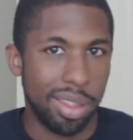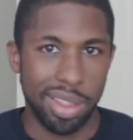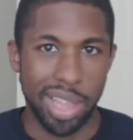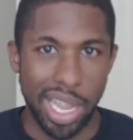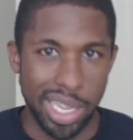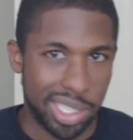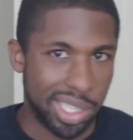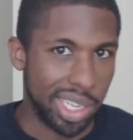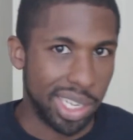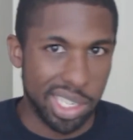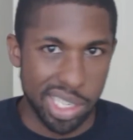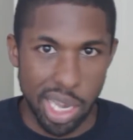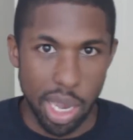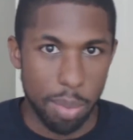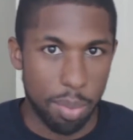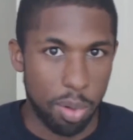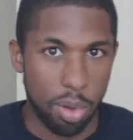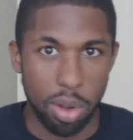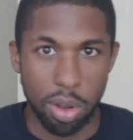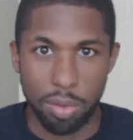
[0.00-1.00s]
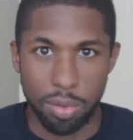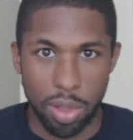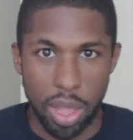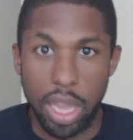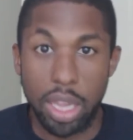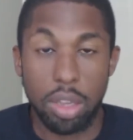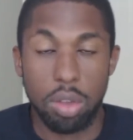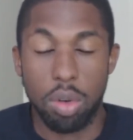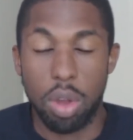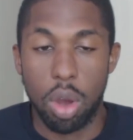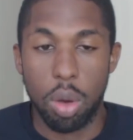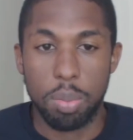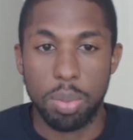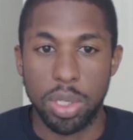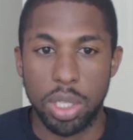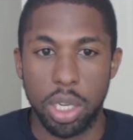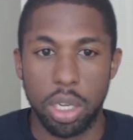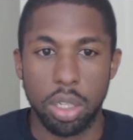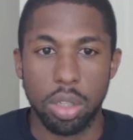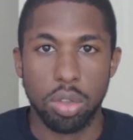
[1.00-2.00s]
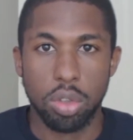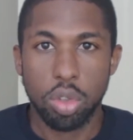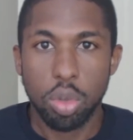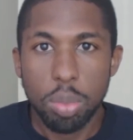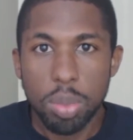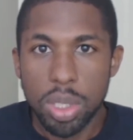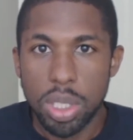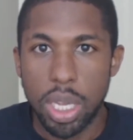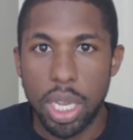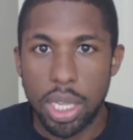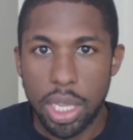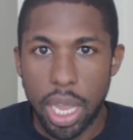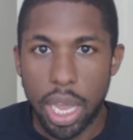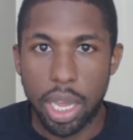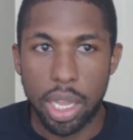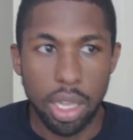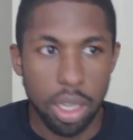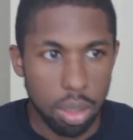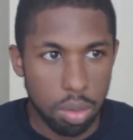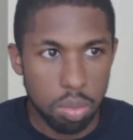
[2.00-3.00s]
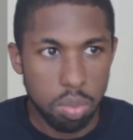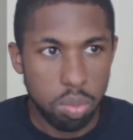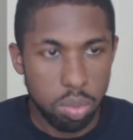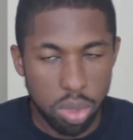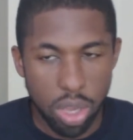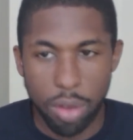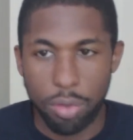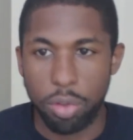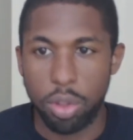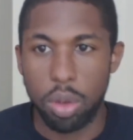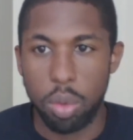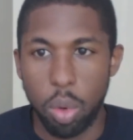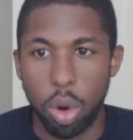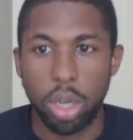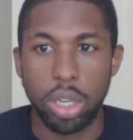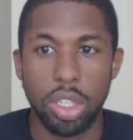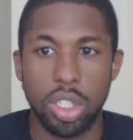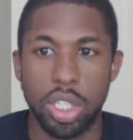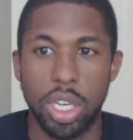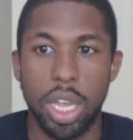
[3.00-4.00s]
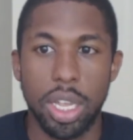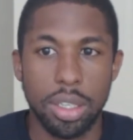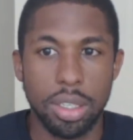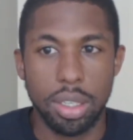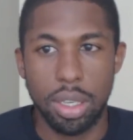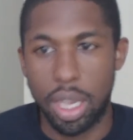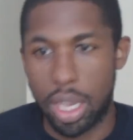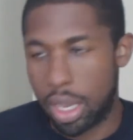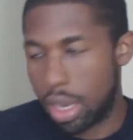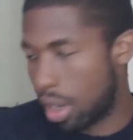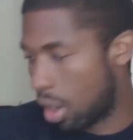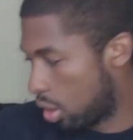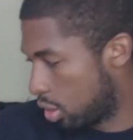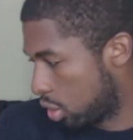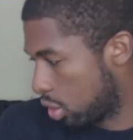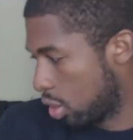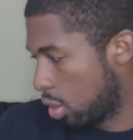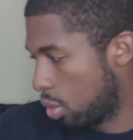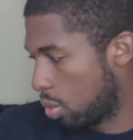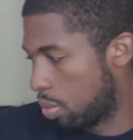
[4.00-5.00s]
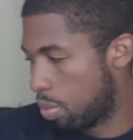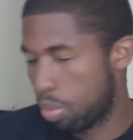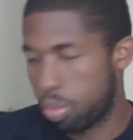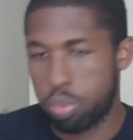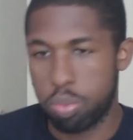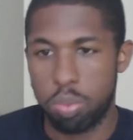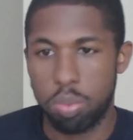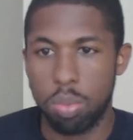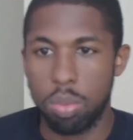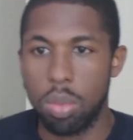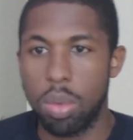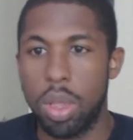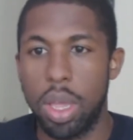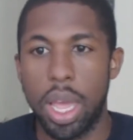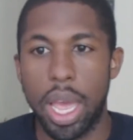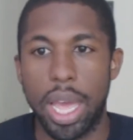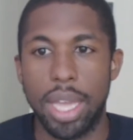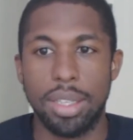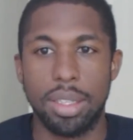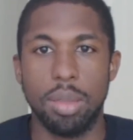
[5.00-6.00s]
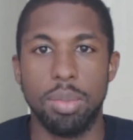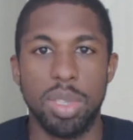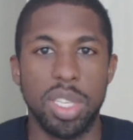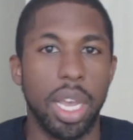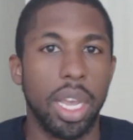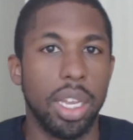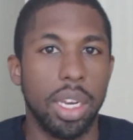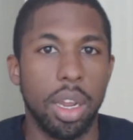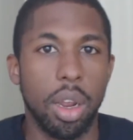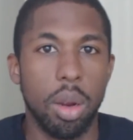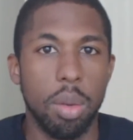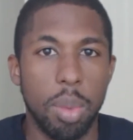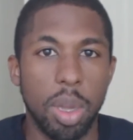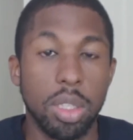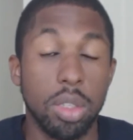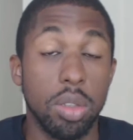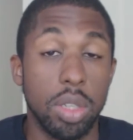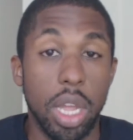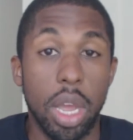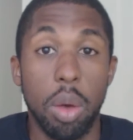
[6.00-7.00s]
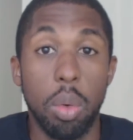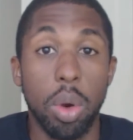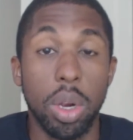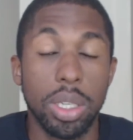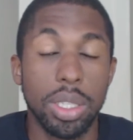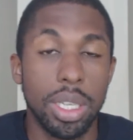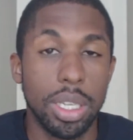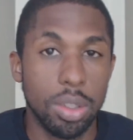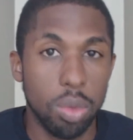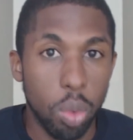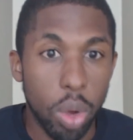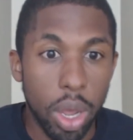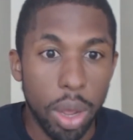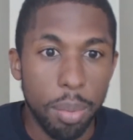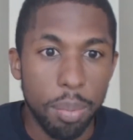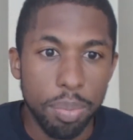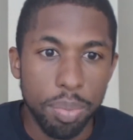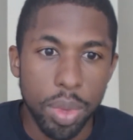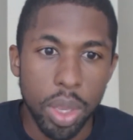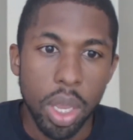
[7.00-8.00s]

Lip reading: That's an example of a particular superset that could definitely work your chest, and also has some secondary muscles that works as well.